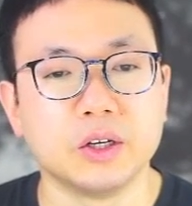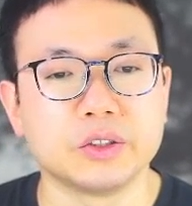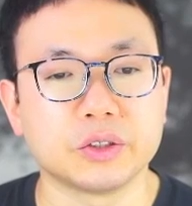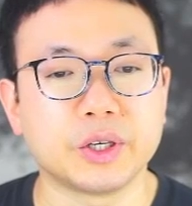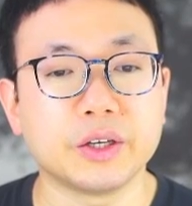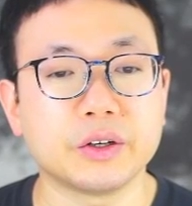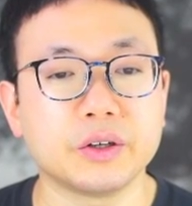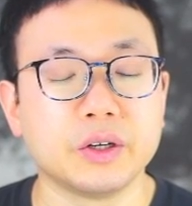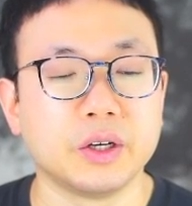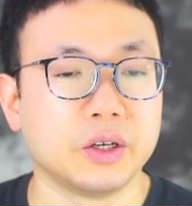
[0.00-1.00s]
So
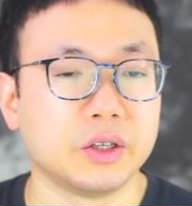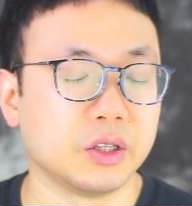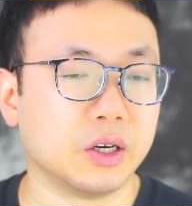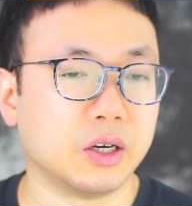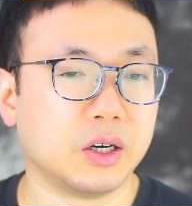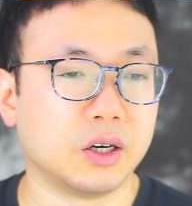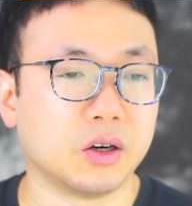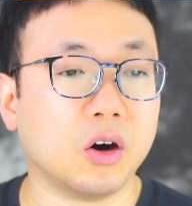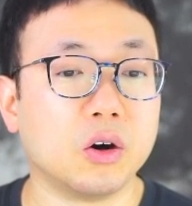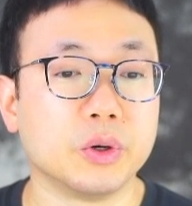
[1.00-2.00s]
here,
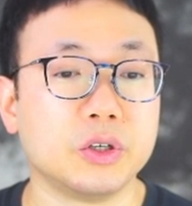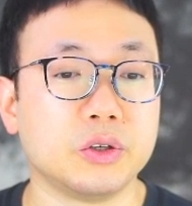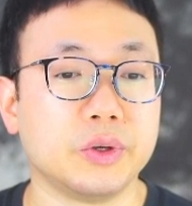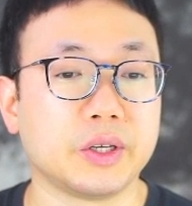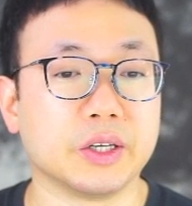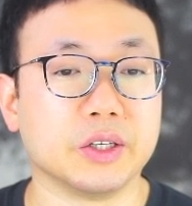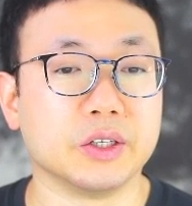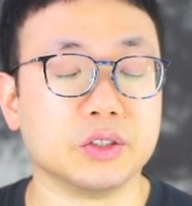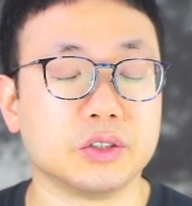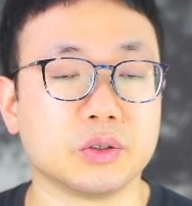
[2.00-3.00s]
all we're doing
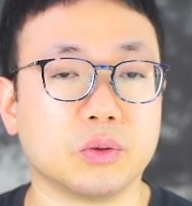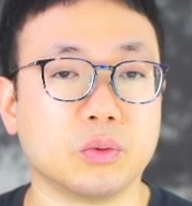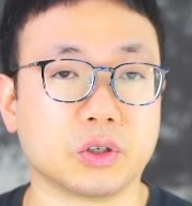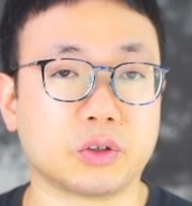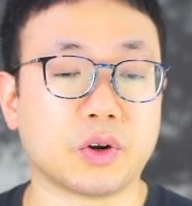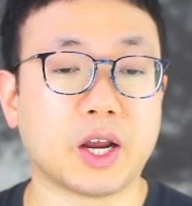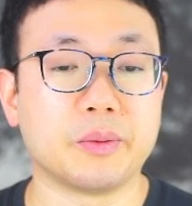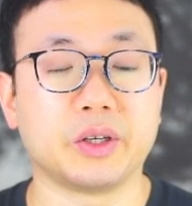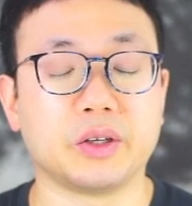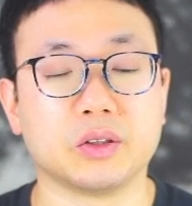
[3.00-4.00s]
is we're
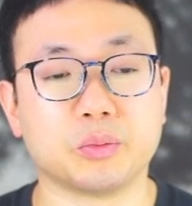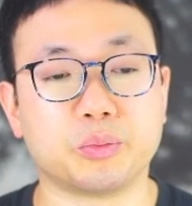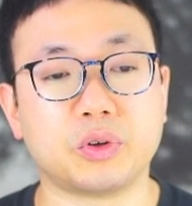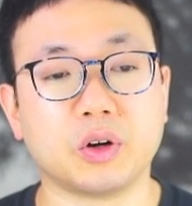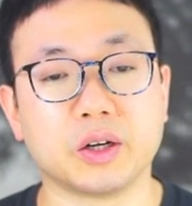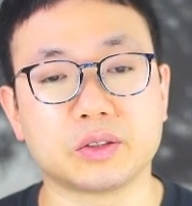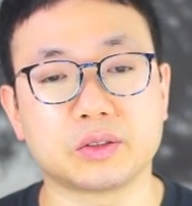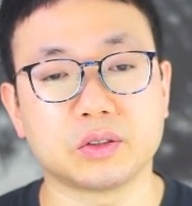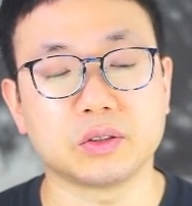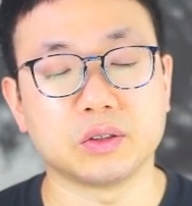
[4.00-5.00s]
grabbing the
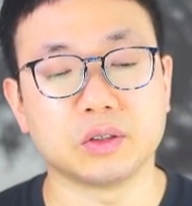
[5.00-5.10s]
product